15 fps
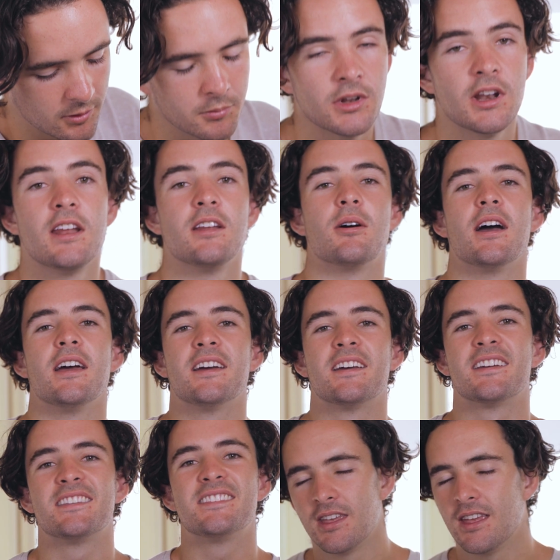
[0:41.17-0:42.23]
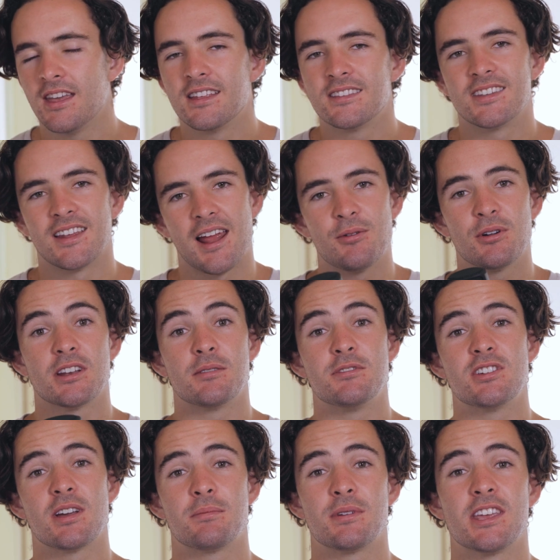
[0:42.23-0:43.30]
But anyway, today we're going to be
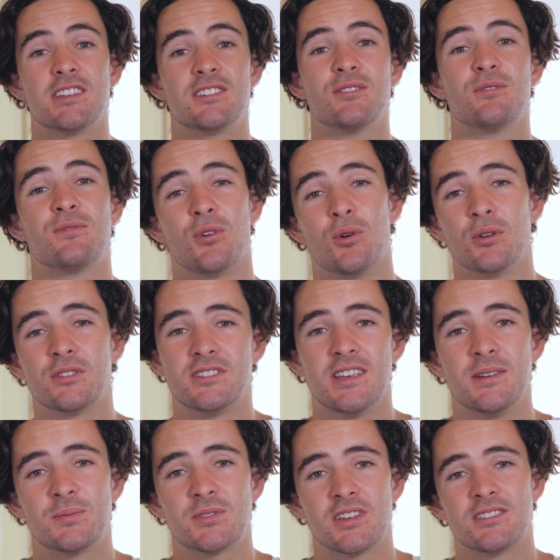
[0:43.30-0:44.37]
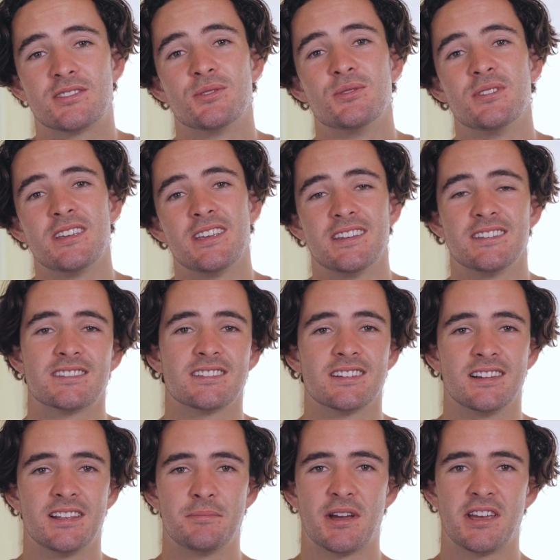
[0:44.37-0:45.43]
jumping into 4 tips to
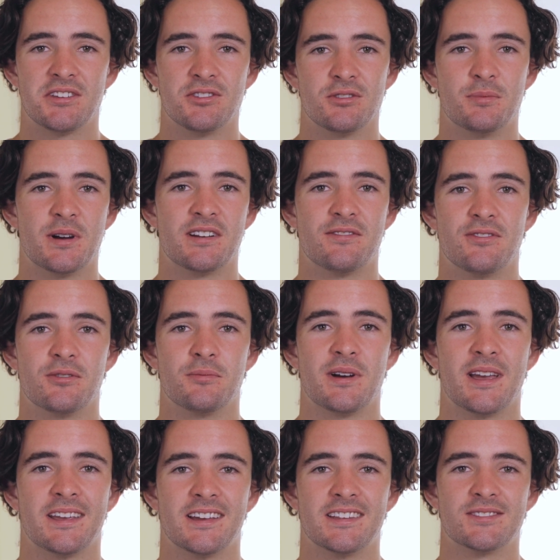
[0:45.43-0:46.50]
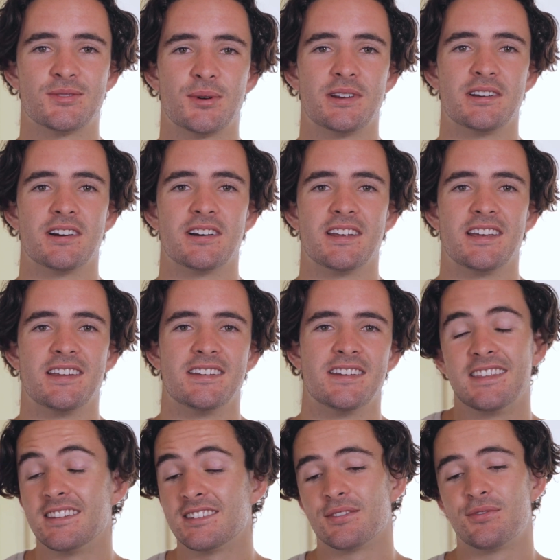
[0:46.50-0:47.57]
instantly make you a better filmmaker in
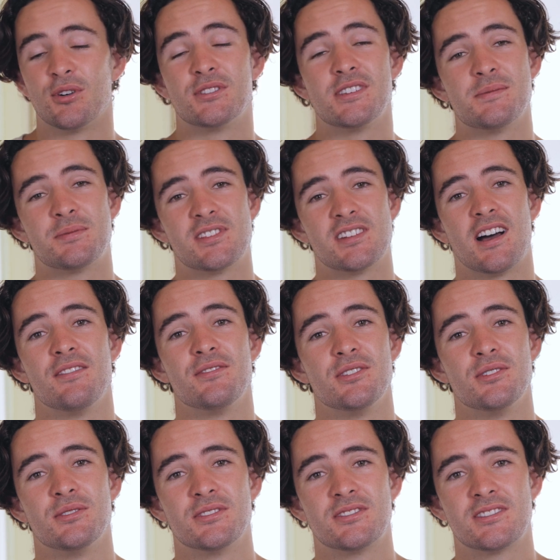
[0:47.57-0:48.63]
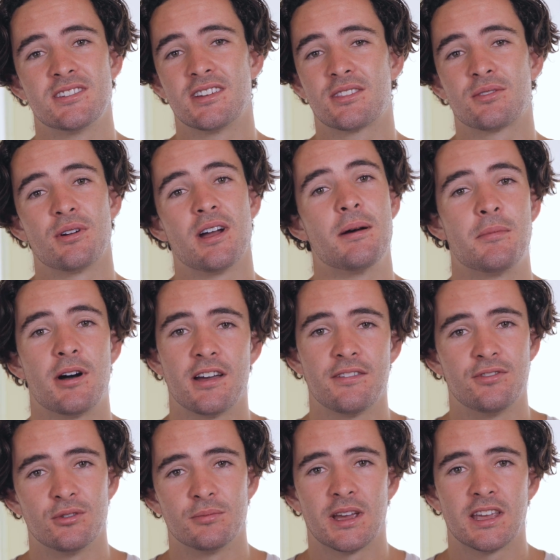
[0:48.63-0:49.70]
2019. These are 4 tips that I've used throughout my
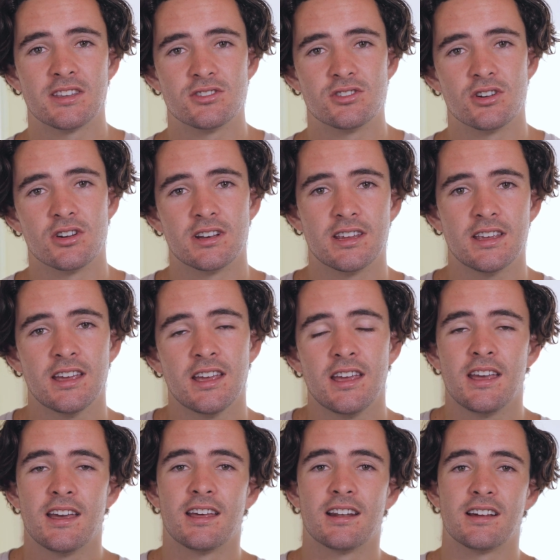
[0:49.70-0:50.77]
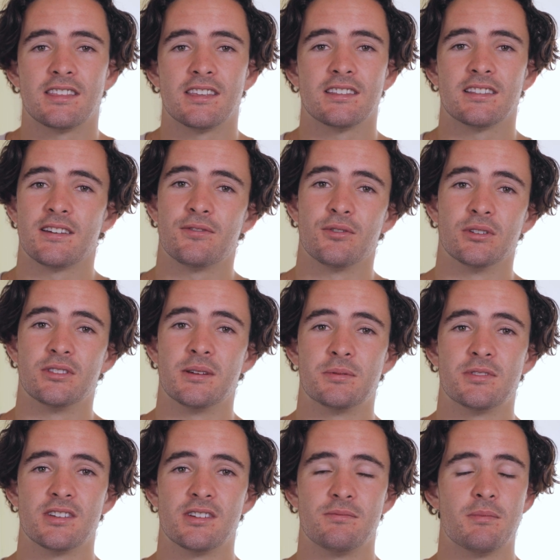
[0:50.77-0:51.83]
filmmaking journey, and I think they're 4
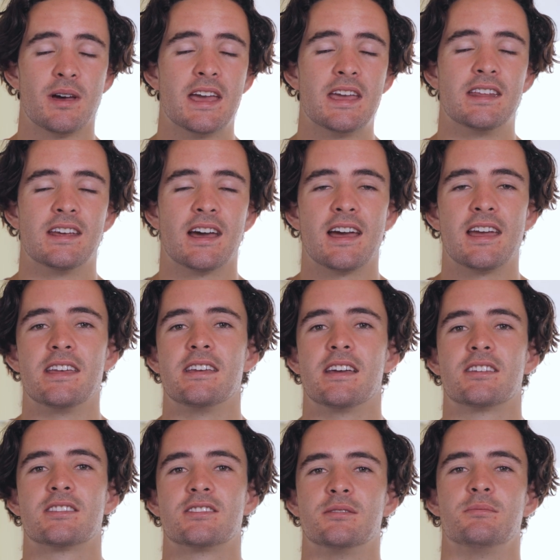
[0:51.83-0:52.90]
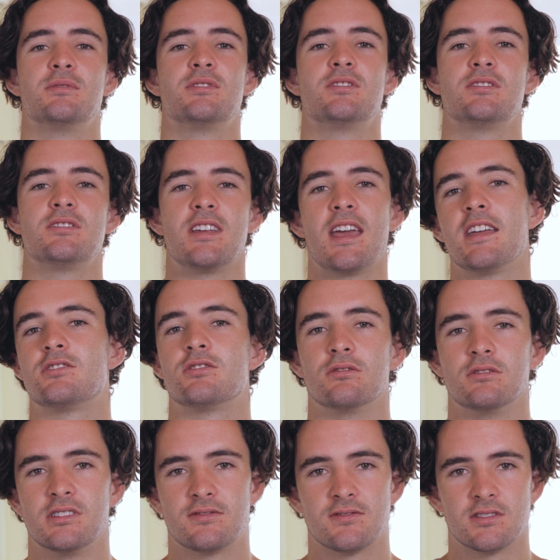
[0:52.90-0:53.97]
tips that have made a
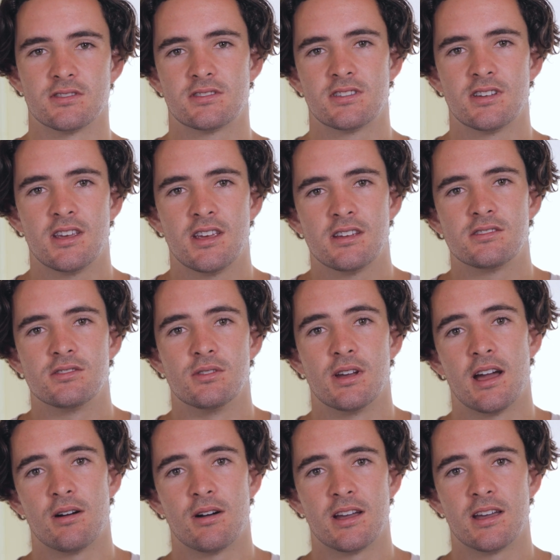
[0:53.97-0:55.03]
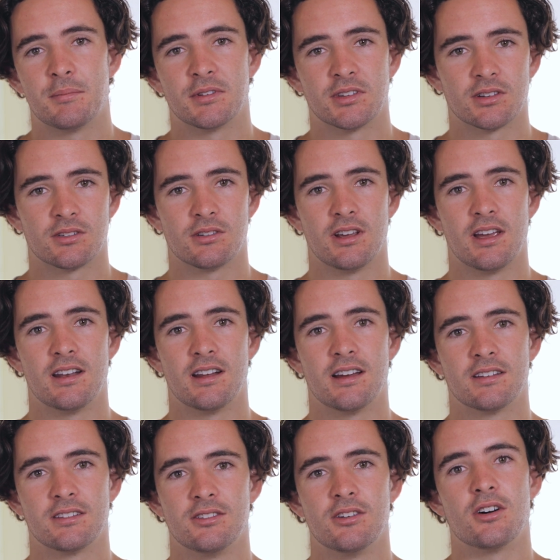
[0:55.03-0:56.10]
substantial difference to how I am as a creator.
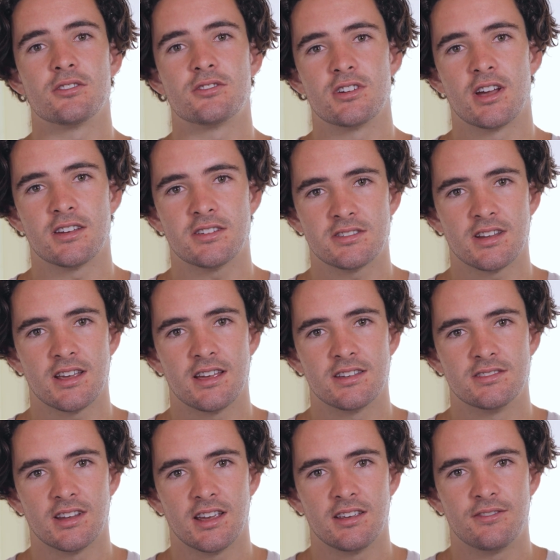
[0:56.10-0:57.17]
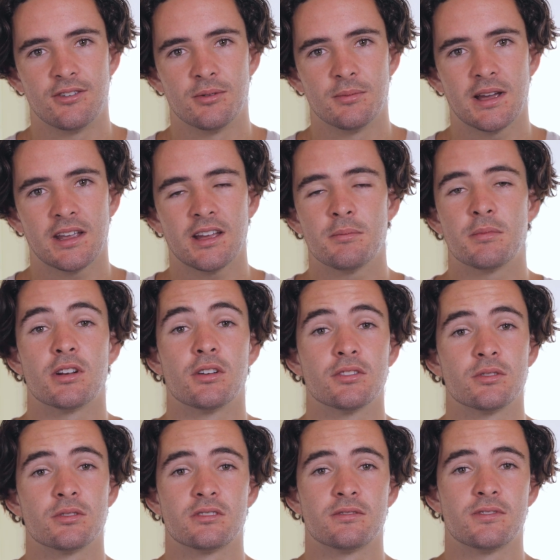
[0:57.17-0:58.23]
Not just as a filmmaker, but
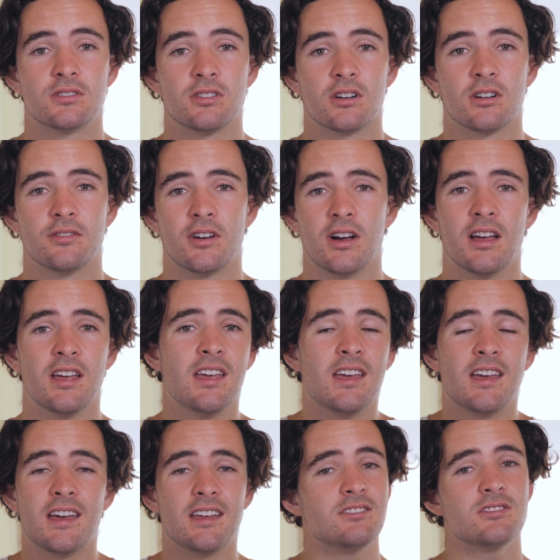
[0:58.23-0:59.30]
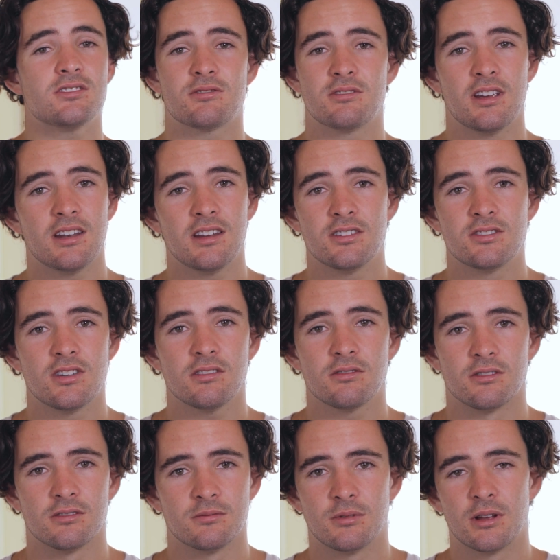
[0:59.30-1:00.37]
also as a photographer and just creating in
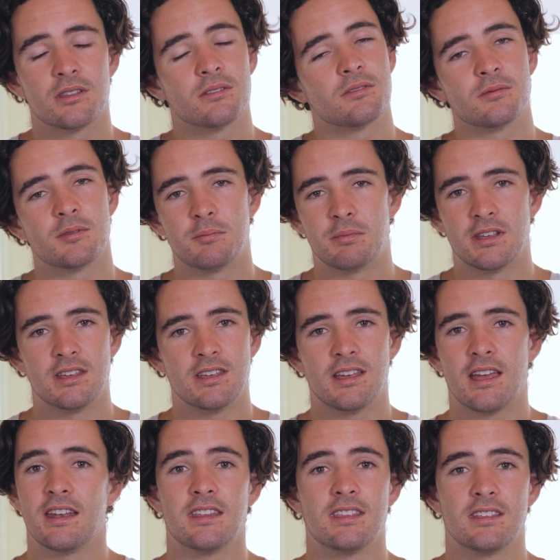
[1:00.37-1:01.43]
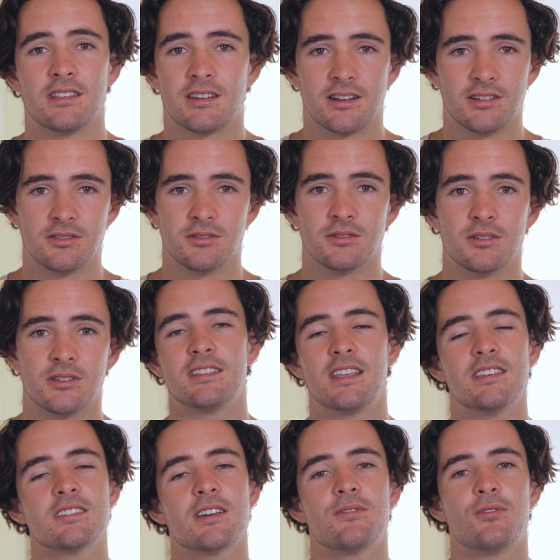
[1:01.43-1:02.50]
general, whether it be anything that I do.
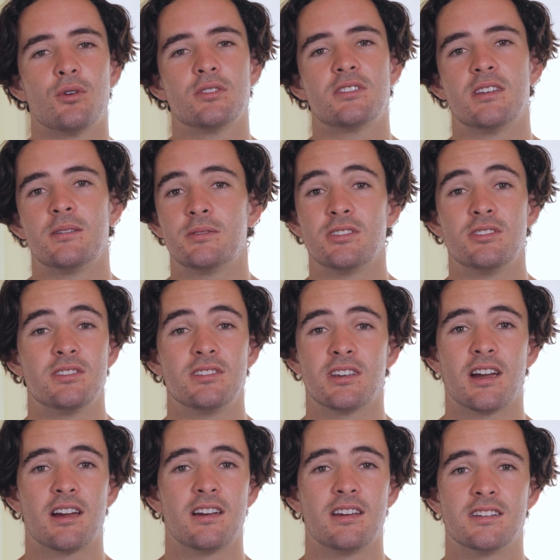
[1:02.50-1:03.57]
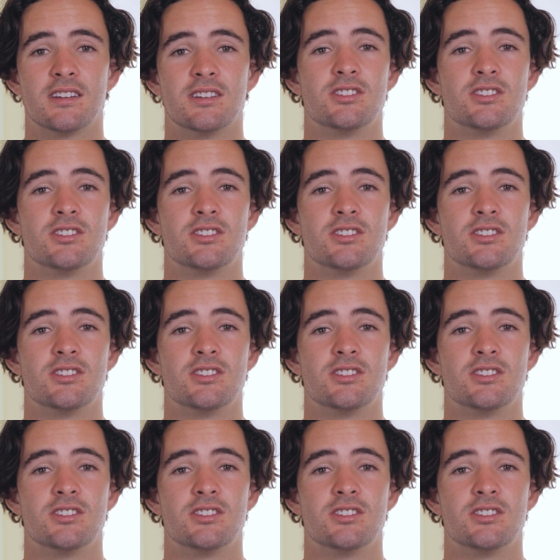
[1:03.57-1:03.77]
These are 4 tips that you can carry into